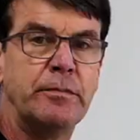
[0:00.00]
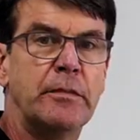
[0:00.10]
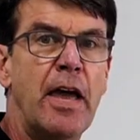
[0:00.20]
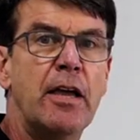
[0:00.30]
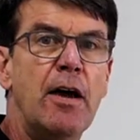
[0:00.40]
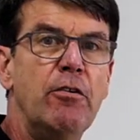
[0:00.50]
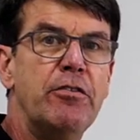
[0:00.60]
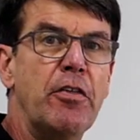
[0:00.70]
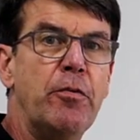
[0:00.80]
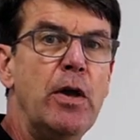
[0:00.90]
That
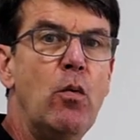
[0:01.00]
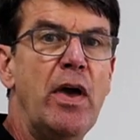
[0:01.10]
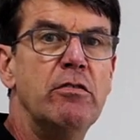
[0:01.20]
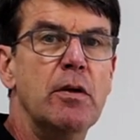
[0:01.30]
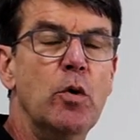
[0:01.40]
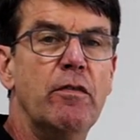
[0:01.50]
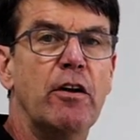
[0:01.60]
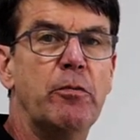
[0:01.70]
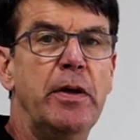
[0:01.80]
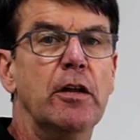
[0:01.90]
covers the three ways to move
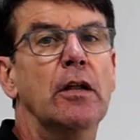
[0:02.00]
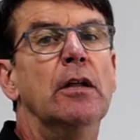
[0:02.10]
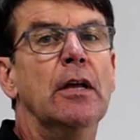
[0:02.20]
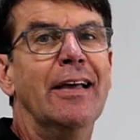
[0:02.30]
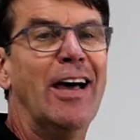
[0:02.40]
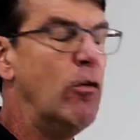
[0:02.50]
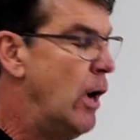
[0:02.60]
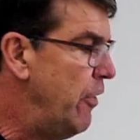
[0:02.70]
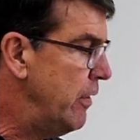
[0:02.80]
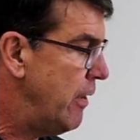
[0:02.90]
our spindle
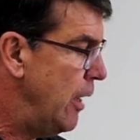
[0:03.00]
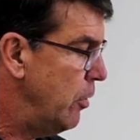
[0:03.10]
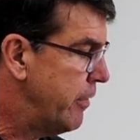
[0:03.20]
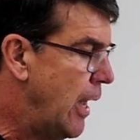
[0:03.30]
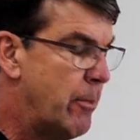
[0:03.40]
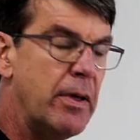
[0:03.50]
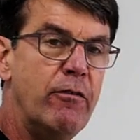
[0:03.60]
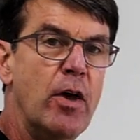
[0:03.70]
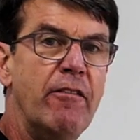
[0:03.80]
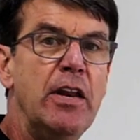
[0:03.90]
around the tabletop.
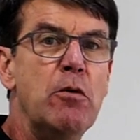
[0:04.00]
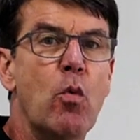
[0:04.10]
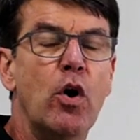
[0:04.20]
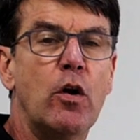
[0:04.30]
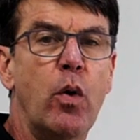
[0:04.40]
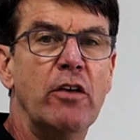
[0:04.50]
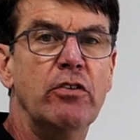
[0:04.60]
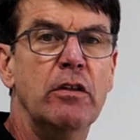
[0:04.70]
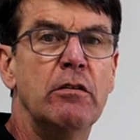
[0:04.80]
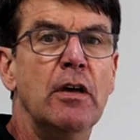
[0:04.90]
If you have any more
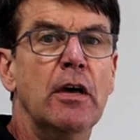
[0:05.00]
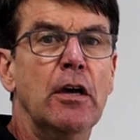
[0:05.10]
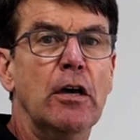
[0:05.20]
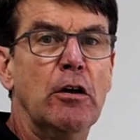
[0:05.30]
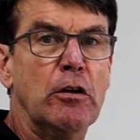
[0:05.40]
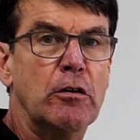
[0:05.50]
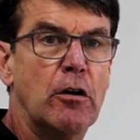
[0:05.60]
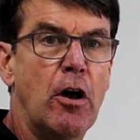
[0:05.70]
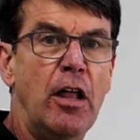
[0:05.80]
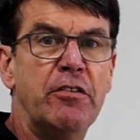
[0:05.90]
questions,
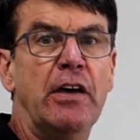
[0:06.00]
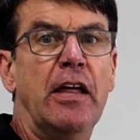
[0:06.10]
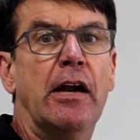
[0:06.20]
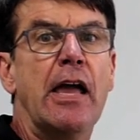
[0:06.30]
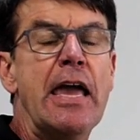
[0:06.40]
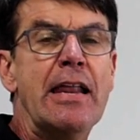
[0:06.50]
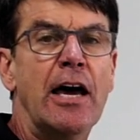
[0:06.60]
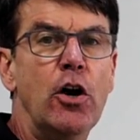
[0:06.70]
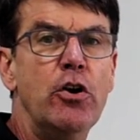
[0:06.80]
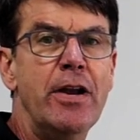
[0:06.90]
call us at
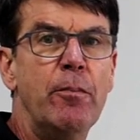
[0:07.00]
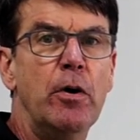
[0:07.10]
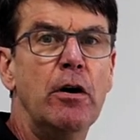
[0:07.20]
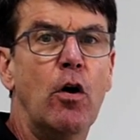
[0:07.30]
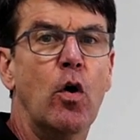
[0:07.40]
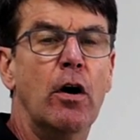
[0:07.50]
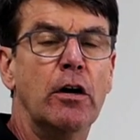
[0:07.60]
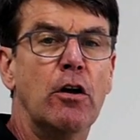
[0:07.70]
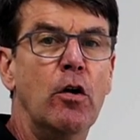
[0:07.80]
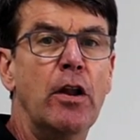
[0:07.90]
800 number
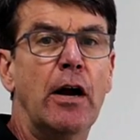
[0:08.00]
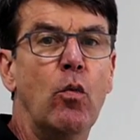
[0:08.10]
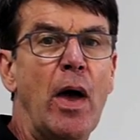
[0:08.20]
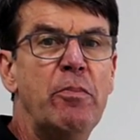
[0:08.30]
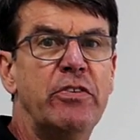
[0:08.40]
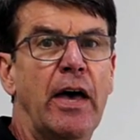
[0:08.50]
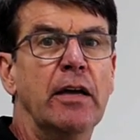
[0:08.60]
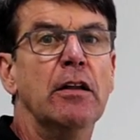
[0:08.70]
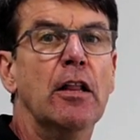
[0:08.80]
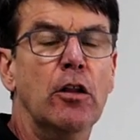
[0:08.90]
or go to our
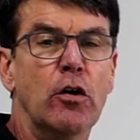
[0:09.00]
website,